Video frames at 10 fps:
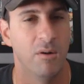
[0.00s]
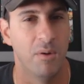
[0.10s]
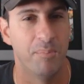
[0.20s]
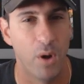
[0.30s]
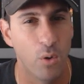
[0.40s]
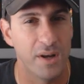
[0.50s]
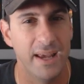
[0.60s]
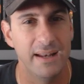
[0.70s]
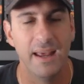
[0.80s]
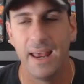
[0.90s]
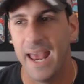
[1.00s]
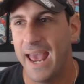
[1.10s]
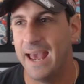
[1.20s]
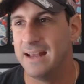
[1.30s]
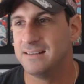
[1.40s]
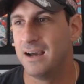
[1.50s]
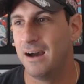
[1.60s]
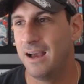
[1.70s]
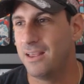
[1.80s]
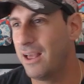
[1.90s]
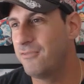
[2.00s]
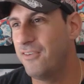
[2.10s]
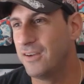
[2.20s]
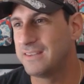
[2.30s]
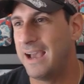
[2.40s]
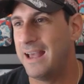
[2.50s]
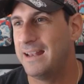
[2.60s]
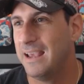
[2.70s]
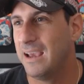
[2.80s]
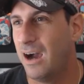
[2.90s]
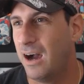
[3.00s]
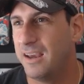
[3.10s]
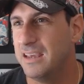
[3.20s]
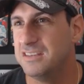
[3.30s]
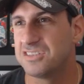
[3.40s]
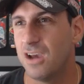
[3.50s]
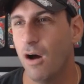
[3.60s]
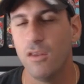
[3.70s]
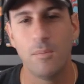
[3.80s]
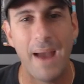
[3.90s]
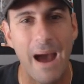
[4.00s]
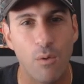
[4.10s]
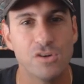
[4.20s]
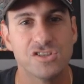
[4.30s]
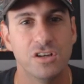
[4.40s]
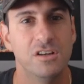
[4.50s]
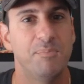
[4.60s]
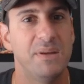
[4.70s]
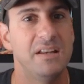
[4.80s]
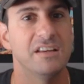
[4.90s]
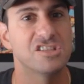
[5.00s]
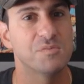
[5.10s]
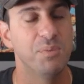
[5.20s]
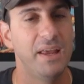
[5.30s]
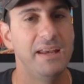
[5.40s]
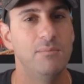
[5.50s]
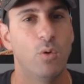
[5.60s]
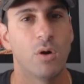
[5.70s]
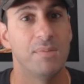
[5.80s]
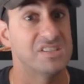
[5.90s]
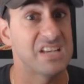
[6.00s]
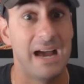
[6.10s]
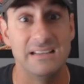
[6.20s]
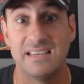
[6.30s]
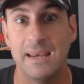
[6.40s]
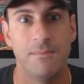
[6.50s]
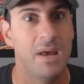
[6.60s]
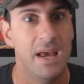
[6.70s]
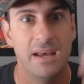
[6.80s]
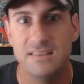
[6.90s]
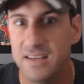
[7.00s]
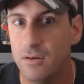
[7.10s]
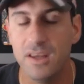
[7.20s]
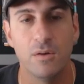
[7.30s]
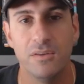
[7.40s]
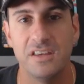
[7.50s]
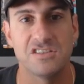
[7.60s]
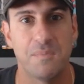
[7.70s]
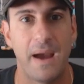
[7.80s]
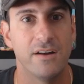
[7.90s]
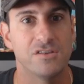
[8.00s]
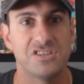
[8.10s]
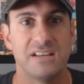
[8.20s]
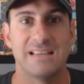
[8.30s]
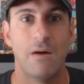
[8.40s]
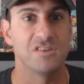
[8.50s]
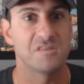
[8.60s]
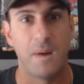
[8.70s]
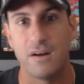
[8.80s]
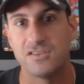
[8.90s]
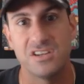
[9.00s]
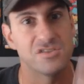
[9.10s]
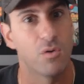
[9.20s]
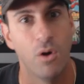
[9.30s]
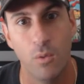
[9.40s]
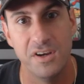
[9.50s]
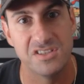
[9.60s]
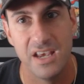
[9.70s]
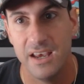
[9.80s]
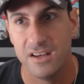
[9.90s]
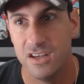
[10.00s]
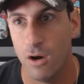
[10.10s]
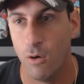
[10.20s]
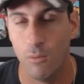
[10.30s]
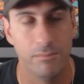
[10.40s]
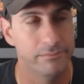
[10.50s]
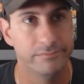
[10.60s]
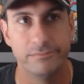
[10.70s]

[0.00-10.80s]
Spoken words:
opponent, and I felt that his other powers could have been explained more besides him dealing with his spider sense, how his spider sense were always, you know,